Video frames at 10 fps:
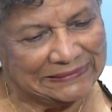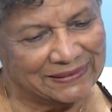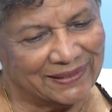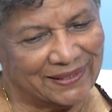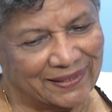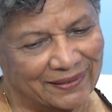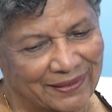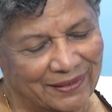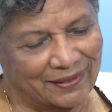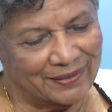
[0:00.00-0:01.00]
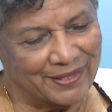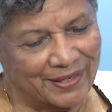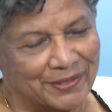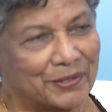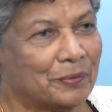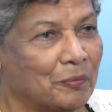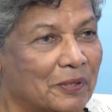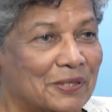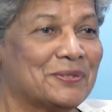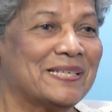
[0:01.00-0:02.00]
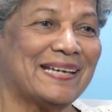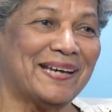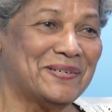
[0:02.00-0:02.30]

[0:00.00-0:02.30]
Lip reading: I don't. You see, I don't